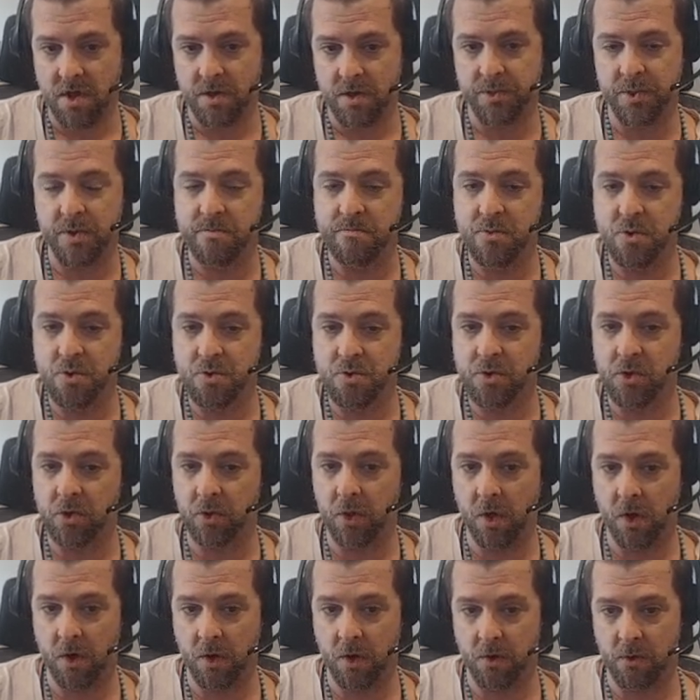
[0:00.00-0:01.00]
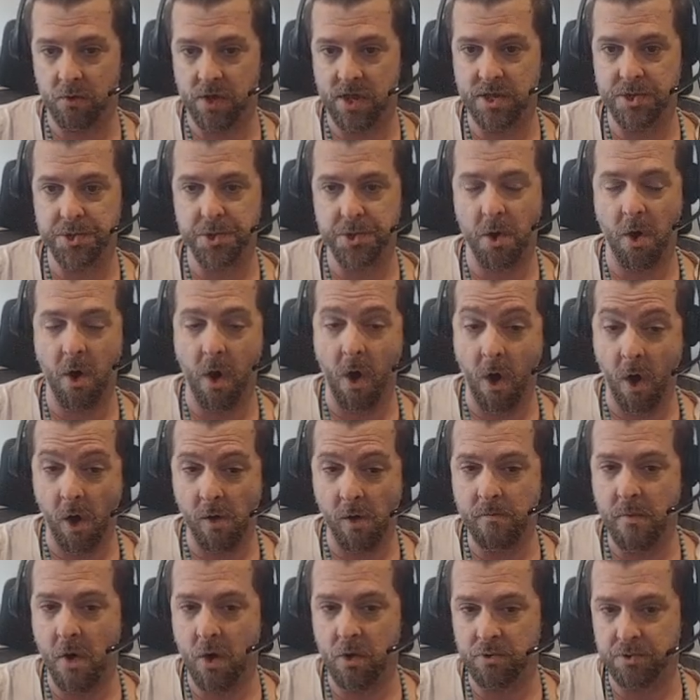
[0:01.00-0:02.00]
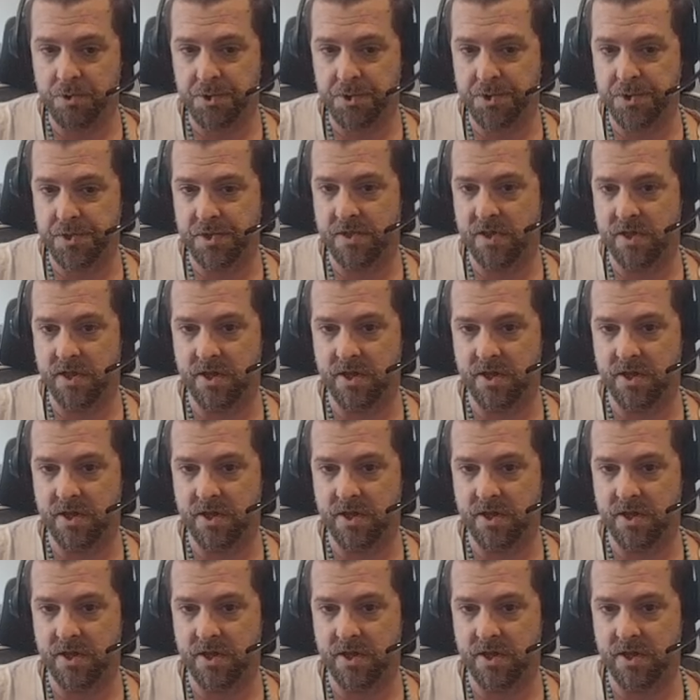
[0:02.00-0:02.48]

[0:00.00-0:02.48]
the moon glow is almost